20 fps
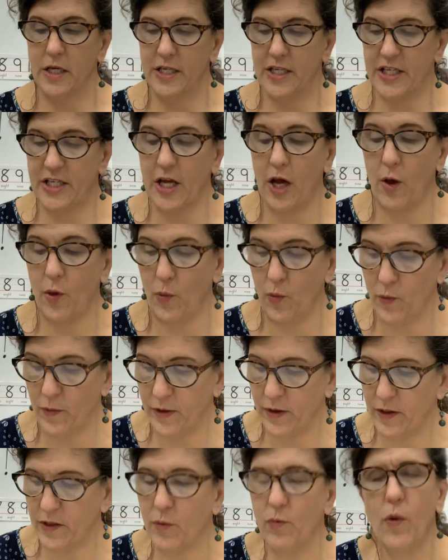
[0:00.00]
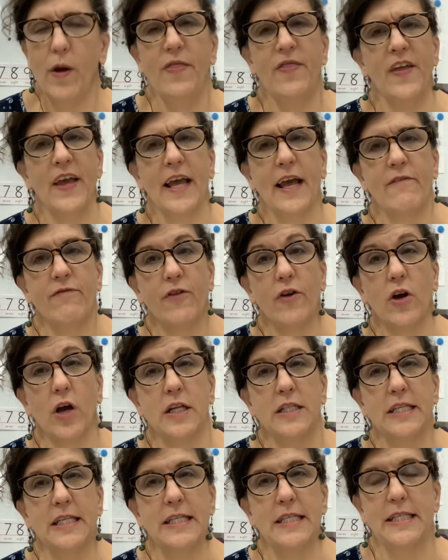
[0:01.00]
So the one thing I
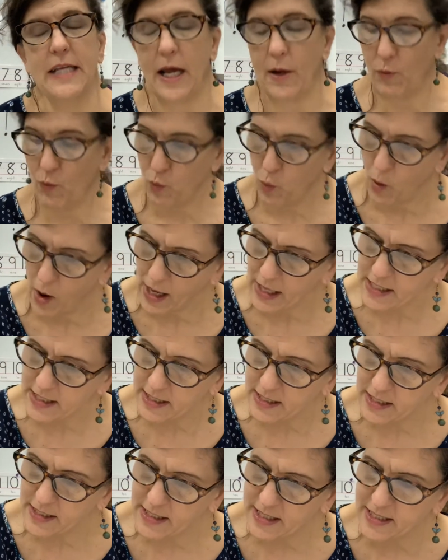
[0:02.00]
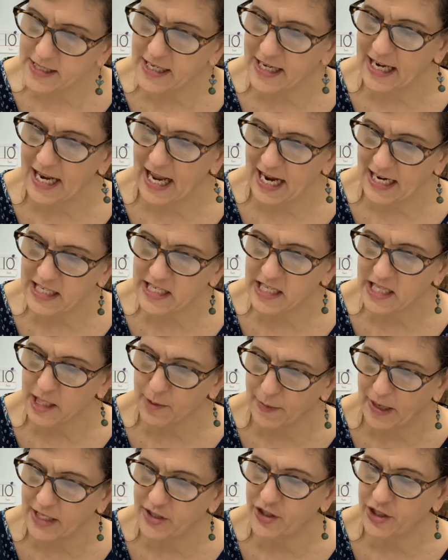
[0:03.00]
forgot to say, what does an
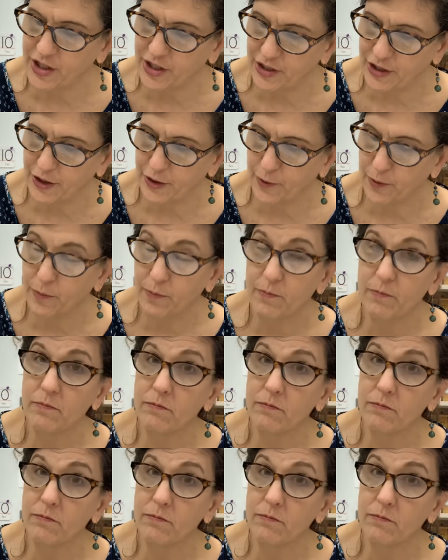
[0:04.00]
exclamation do?